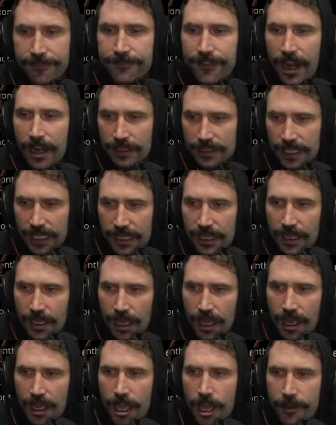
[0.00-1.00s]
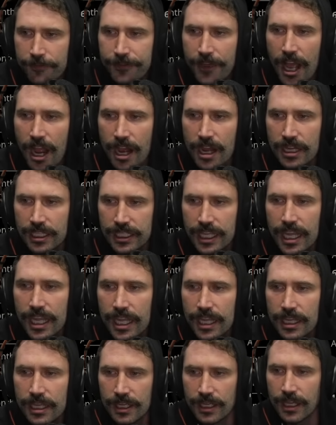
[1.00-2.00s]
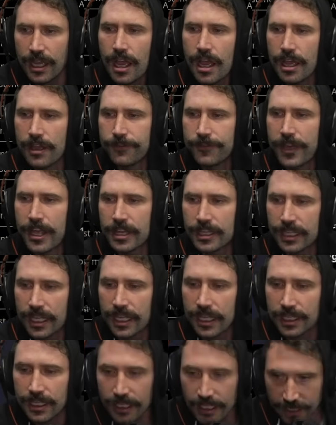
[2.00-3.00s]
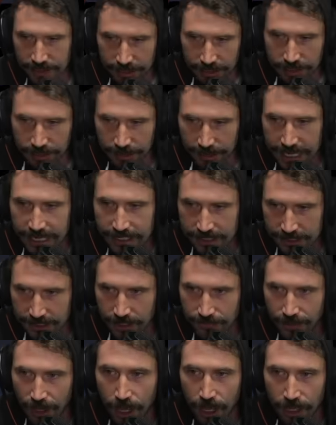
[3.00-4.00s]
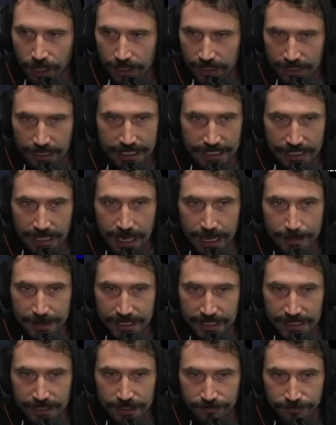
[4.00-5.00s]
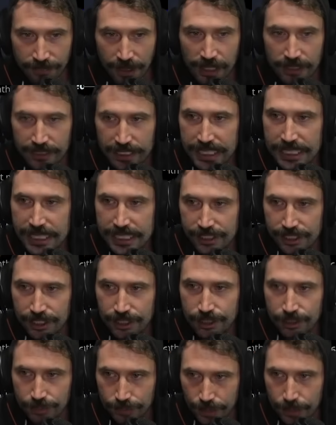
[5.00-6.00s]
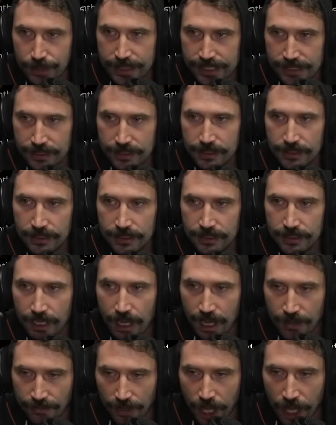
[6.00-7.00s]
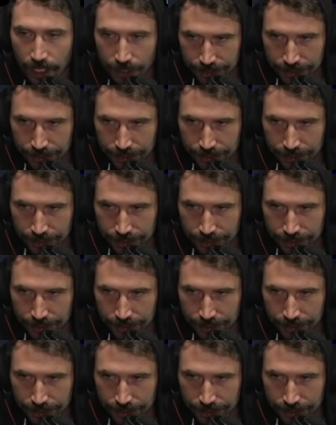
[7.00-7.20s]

Folke, ah, Folke, ah, Folke. The greatest of all. Like, I mean, Folke is the truest of all